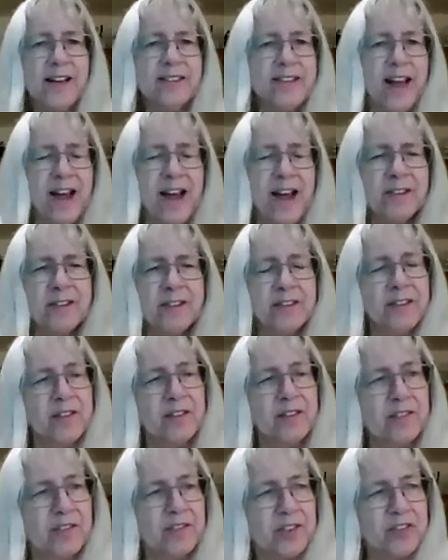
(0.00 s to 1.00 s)
Talent
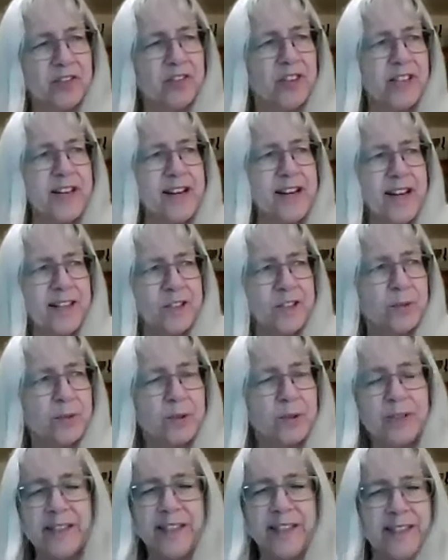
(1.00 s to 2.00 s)
is just a
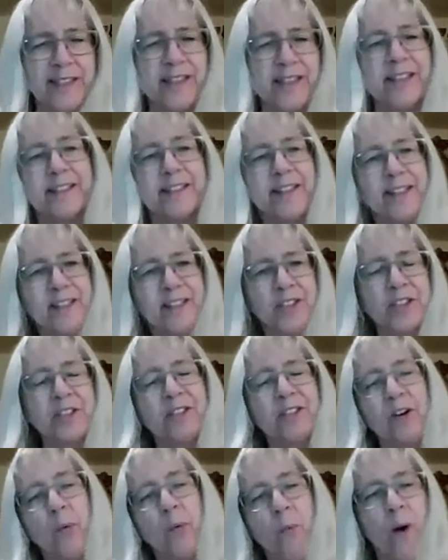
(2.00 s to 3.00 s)
natural
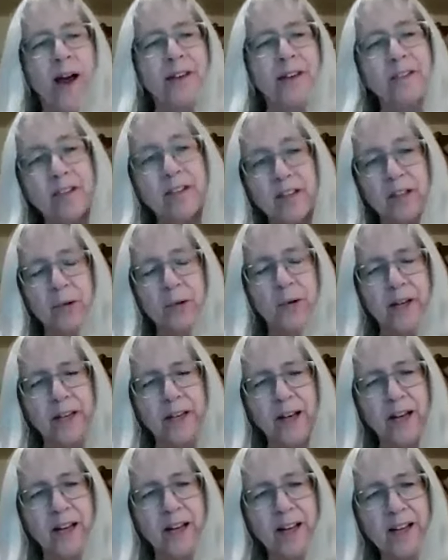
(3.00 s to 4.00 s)
inclination to want to do it,
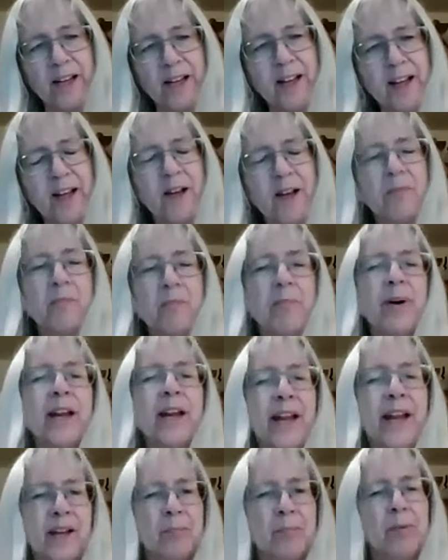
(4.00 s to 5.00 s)
but
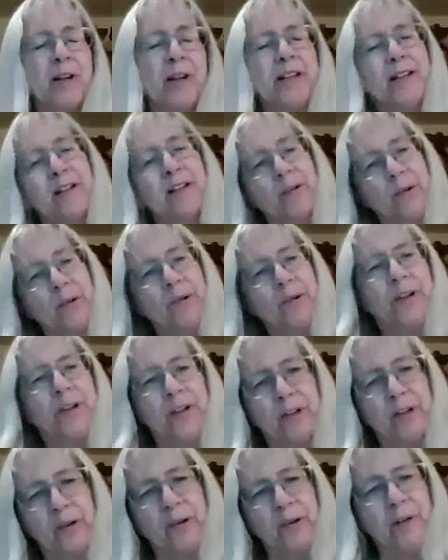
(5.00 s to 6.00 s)
anybody can learn
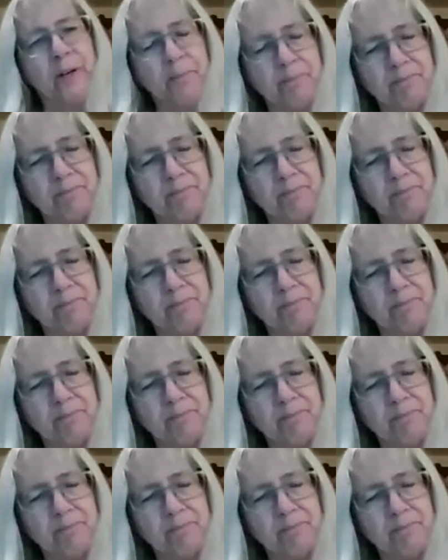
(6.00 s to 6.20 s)
to do it.